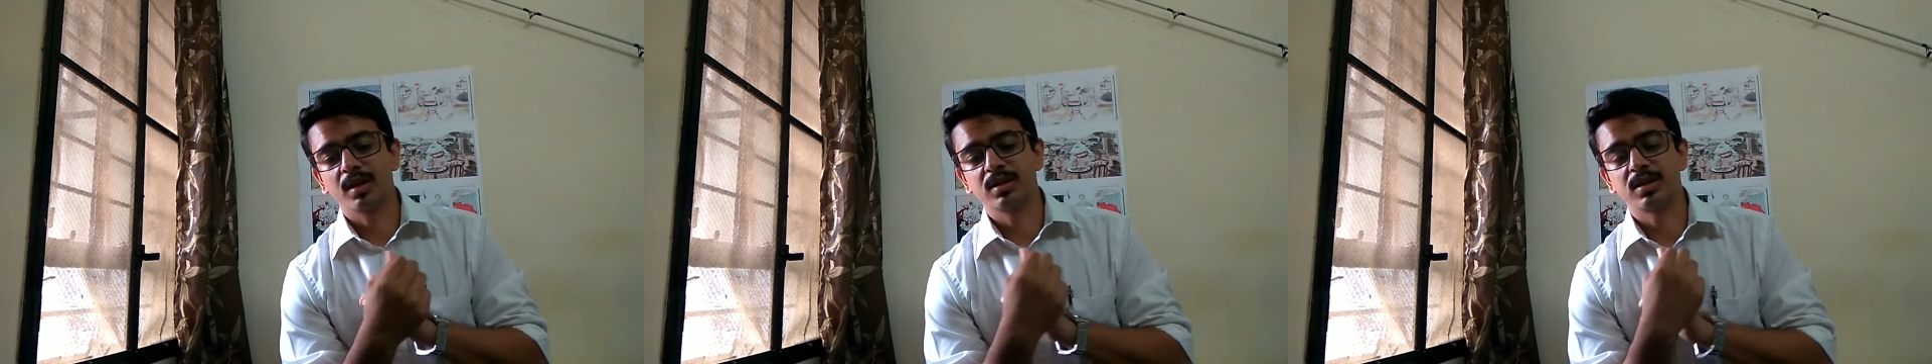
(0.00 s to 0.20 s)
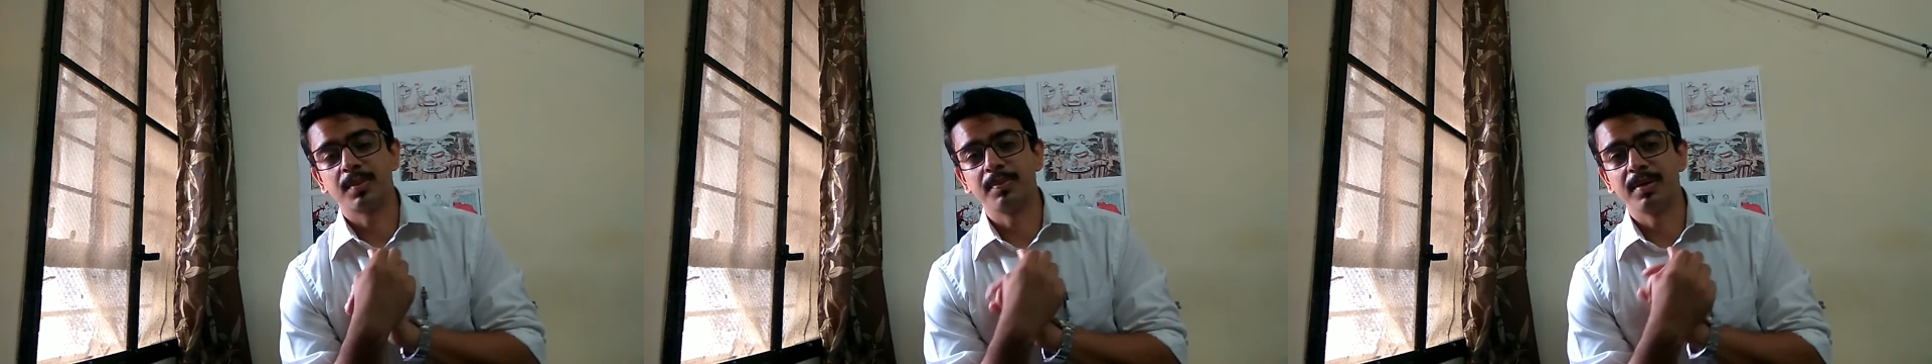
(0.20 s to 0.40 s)

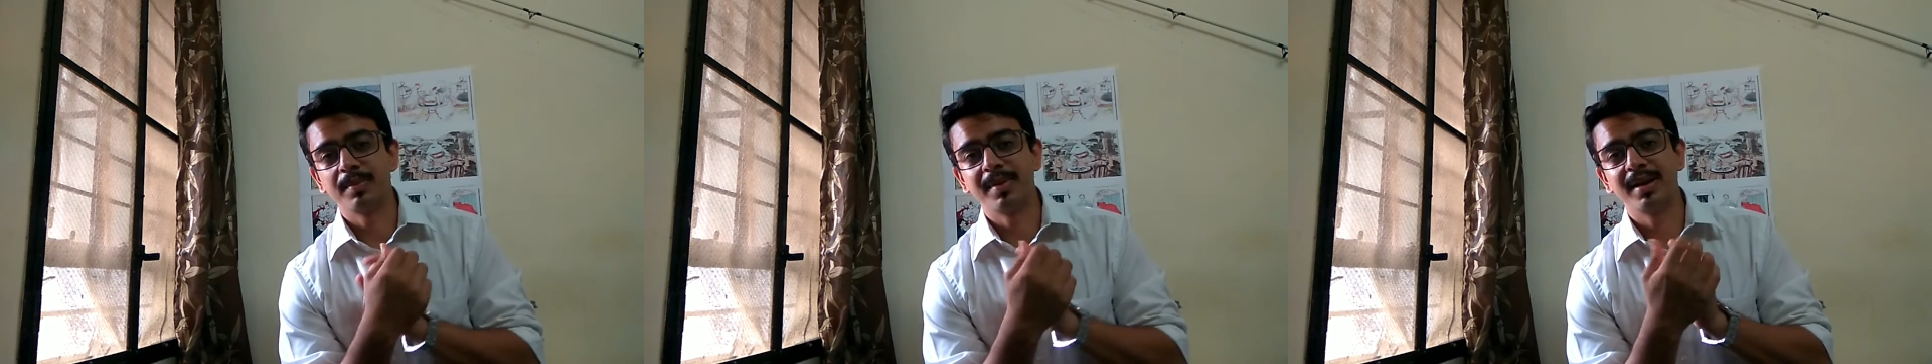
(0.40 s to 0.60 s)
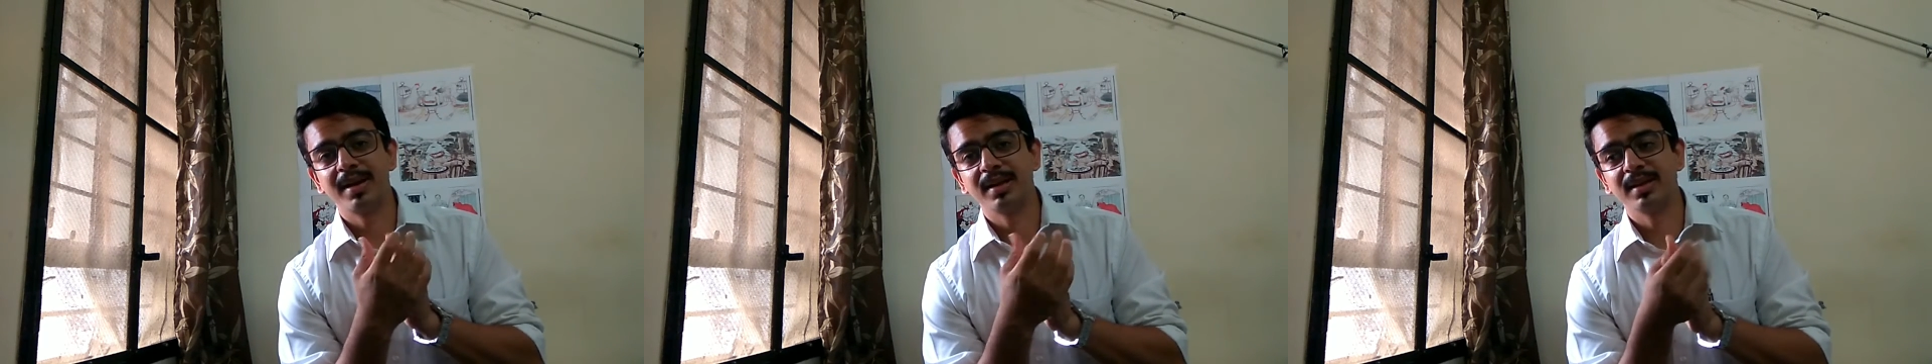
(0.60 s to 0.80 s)

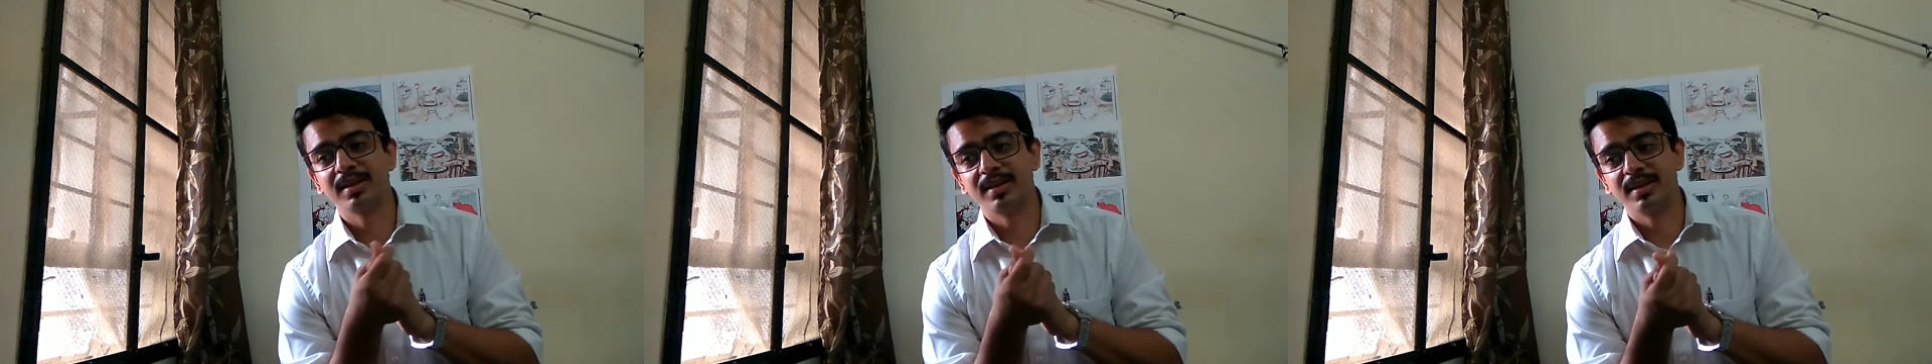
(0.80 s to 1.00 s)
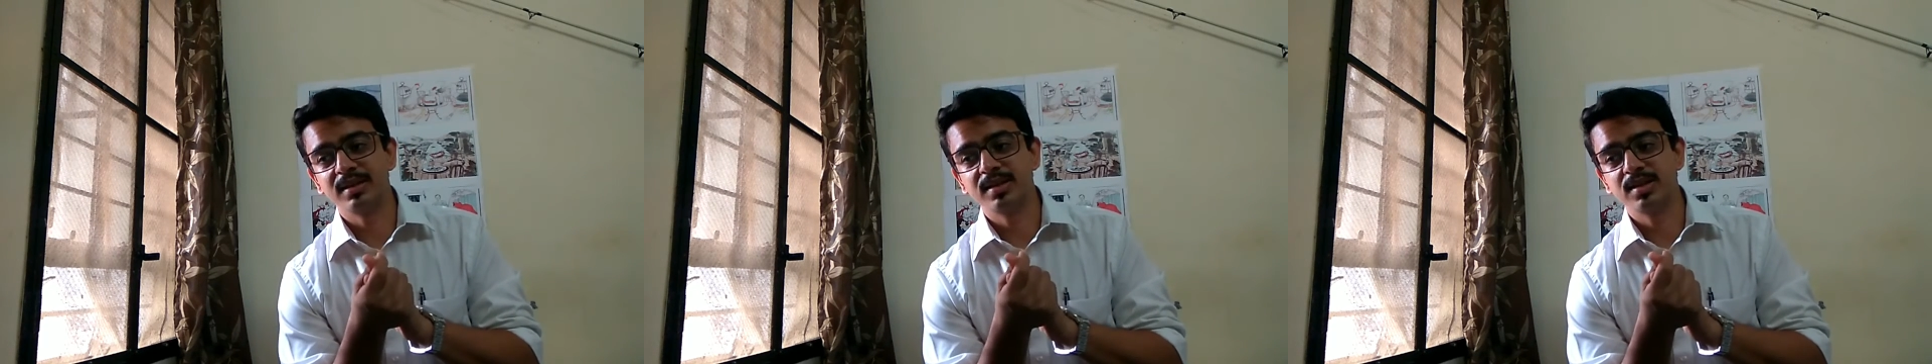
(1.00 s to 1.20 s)

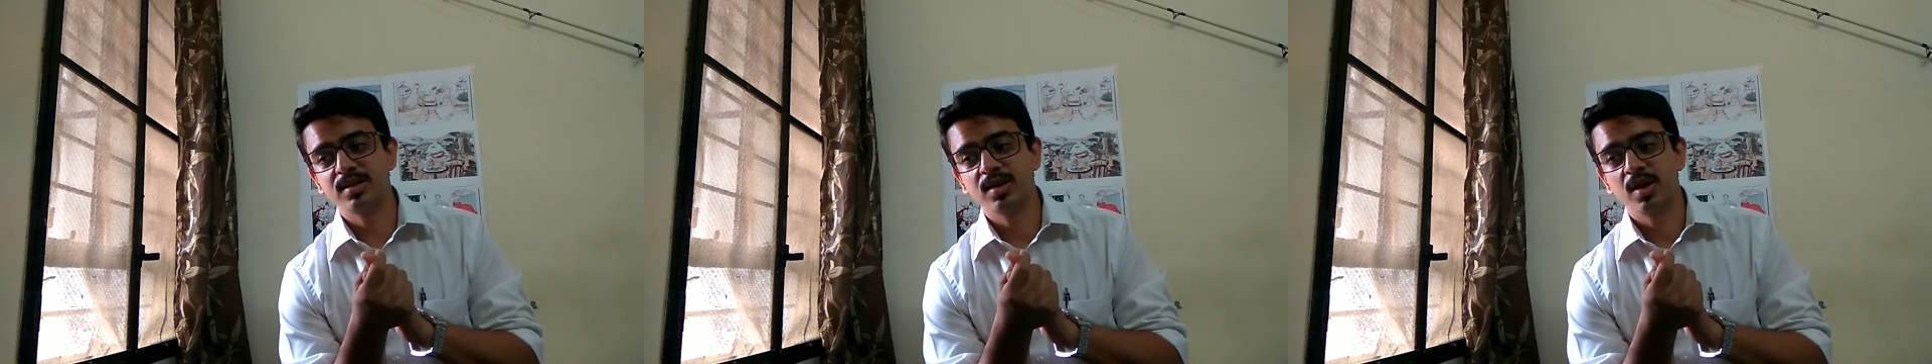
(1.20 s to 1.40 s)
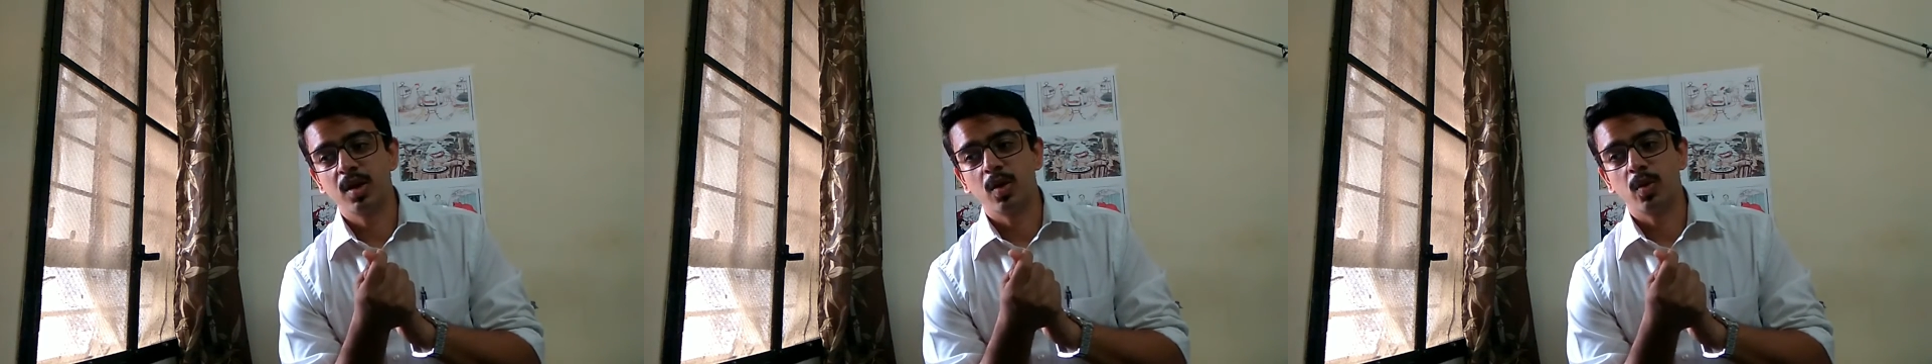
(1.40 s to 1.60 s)
Supplementing this